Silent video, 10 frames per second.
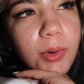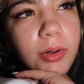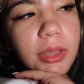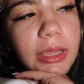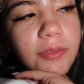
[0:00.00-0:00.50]
We
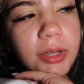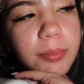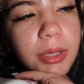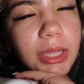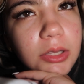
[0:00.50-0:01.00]
don't really have any
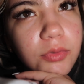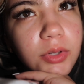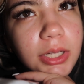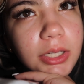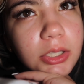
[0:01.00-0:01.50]
plans
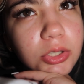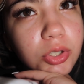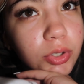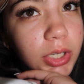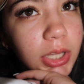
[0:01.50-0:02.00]
for like
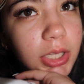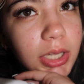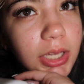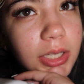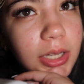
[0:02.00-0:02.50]
during the
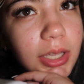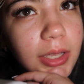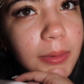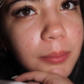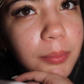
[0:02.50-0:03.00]
day
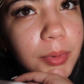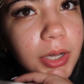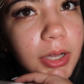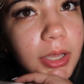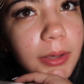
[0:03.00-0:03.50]
today,
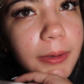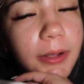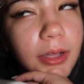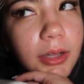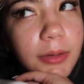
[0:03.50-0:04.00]
but
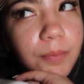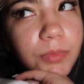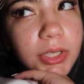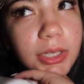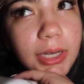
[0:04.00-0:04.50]

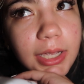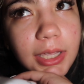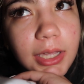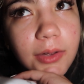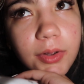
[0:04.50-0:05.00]
um,
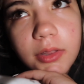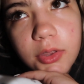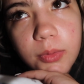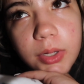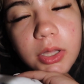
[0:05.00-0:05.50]
tonight around
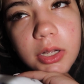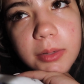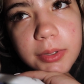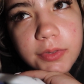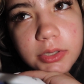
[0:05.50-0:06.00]
like 3
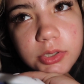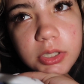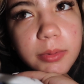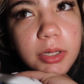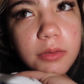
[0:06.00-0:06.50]
o'clock my friends are
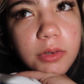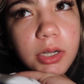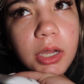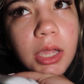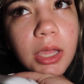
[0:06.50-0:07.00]
coming over.